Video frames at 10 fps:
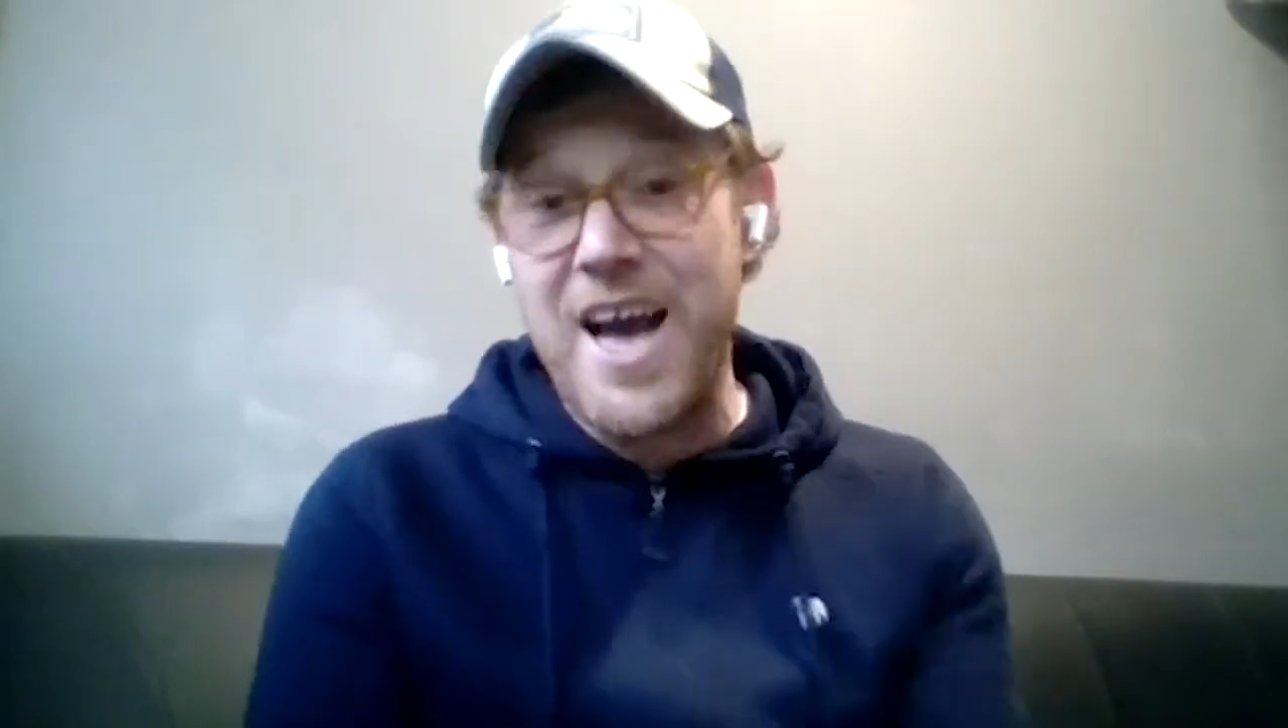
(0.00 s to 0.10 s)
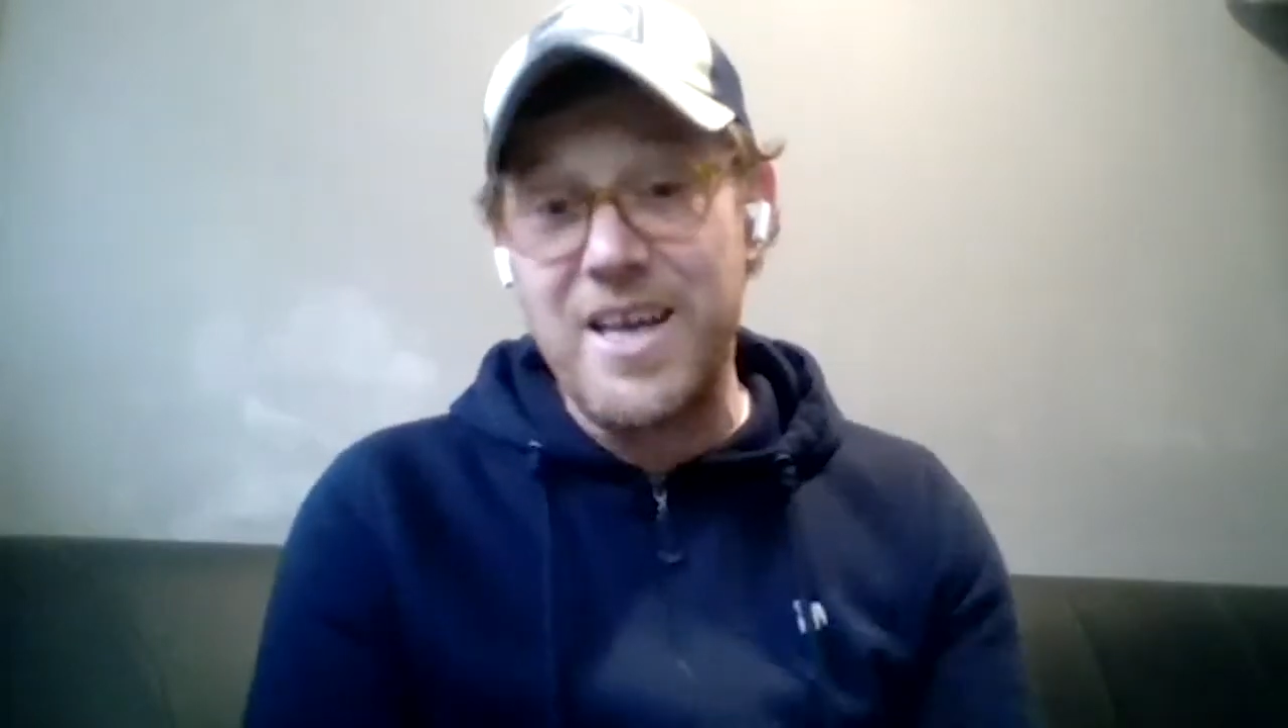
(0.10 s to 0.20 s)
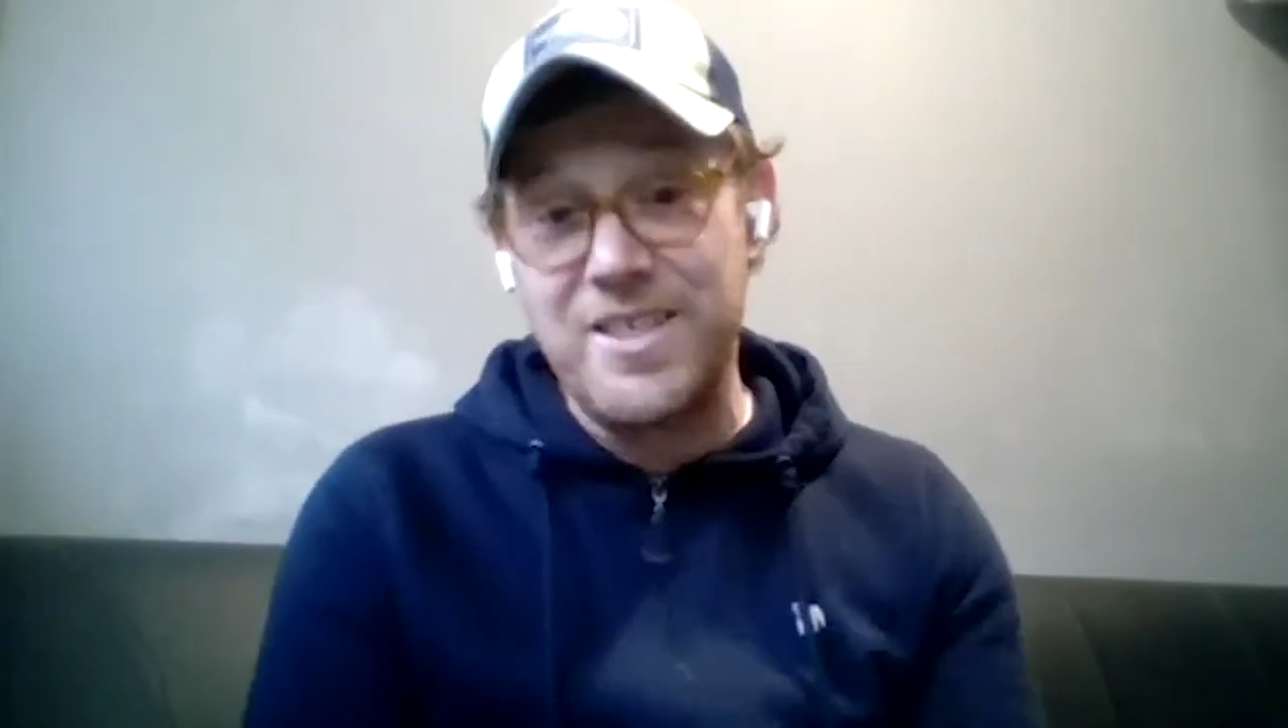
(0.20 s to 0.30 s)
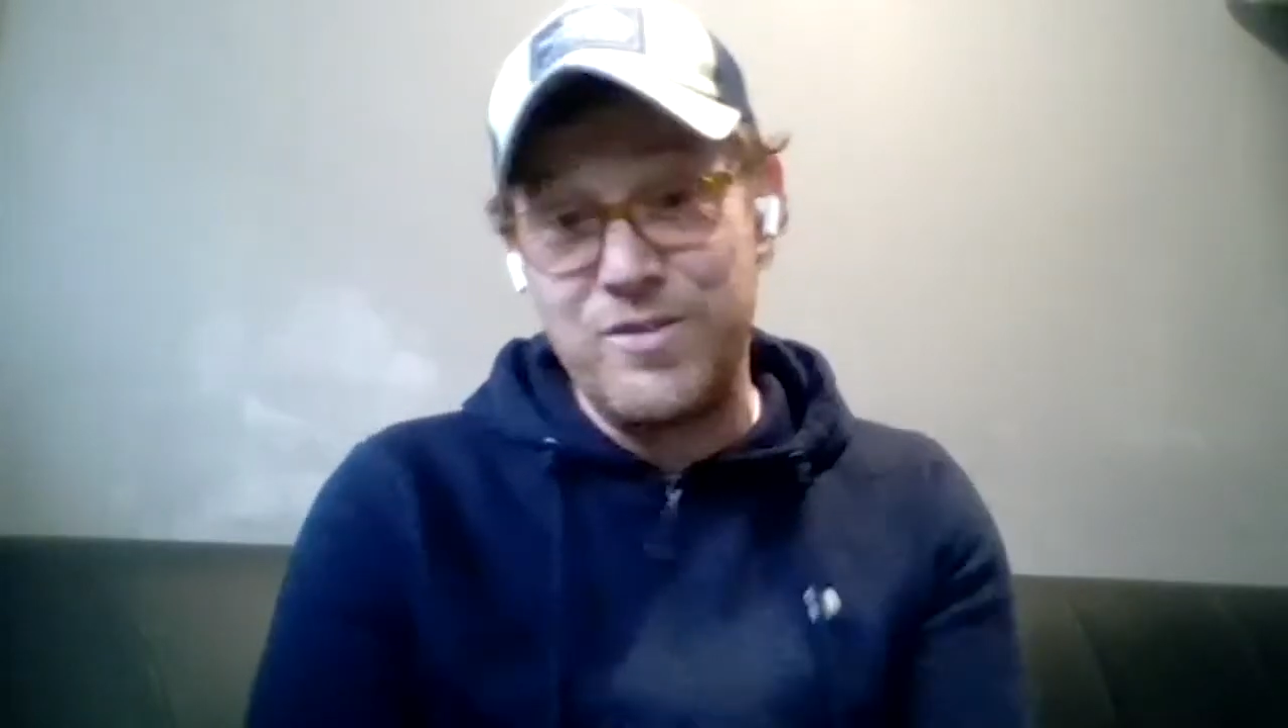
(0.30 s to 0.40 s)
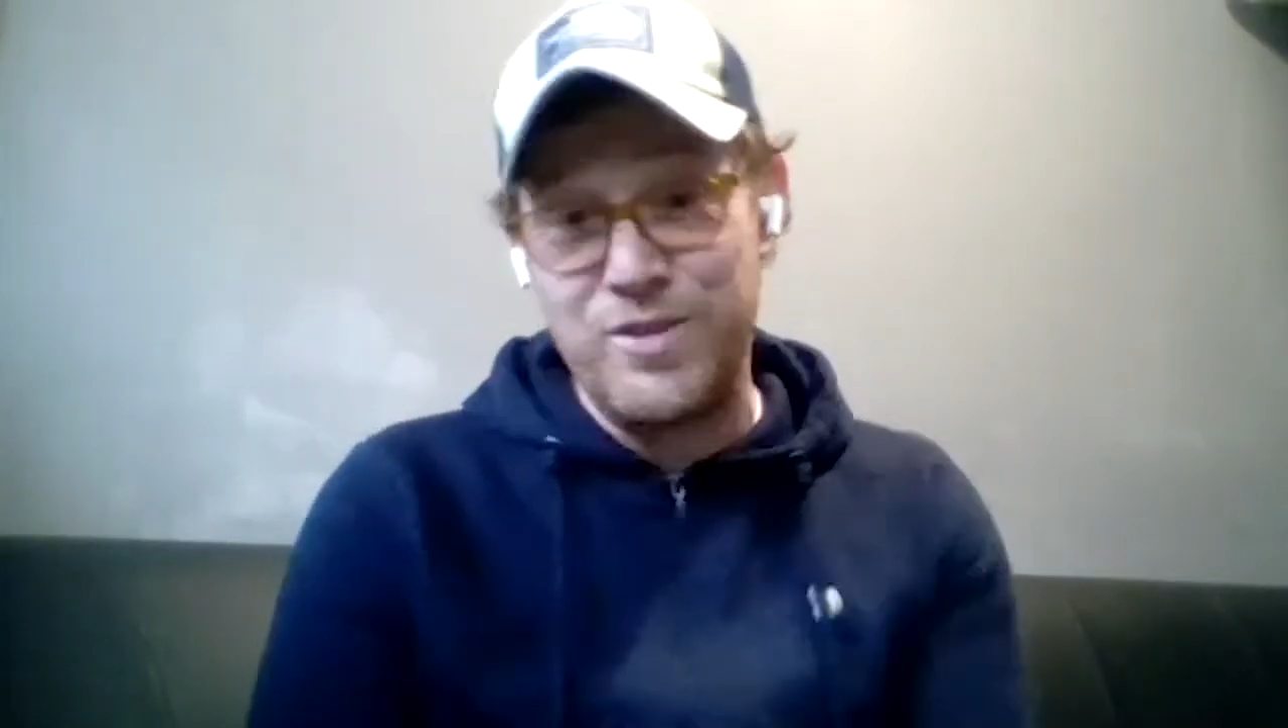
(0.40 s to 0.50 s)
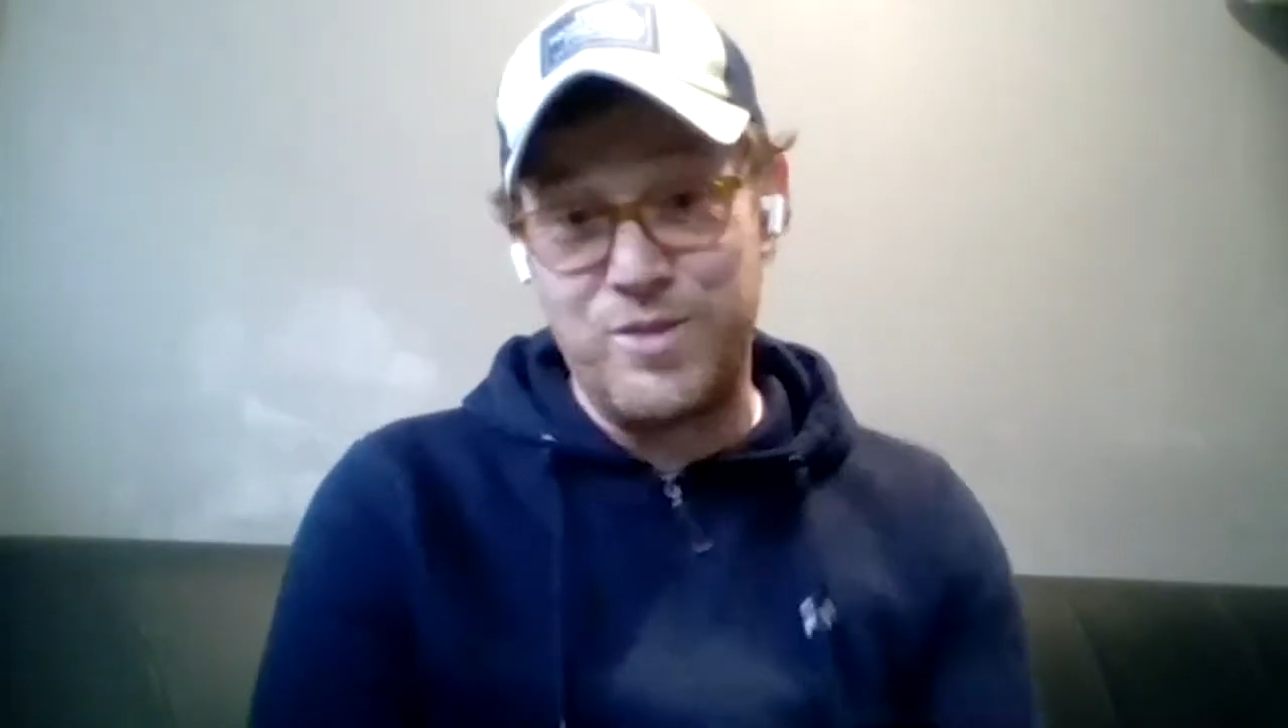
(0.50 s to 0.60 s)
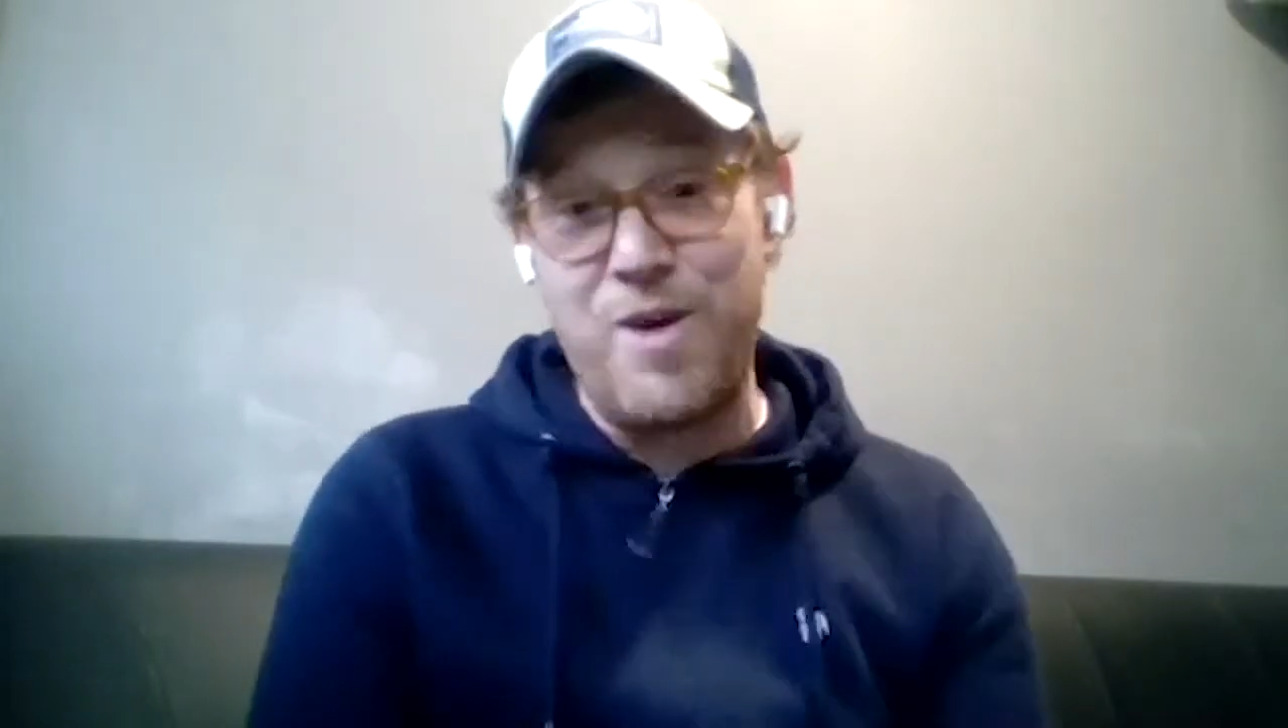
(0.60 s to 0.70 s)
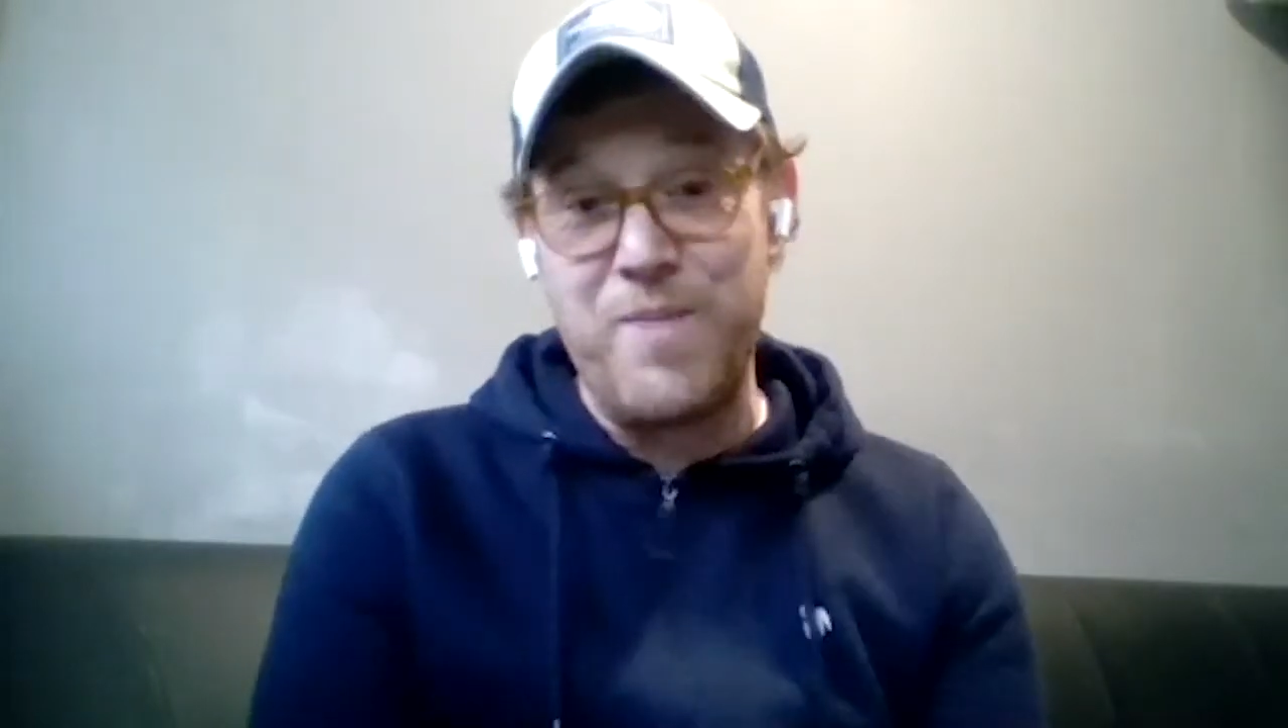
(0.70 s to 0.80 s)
actor as well,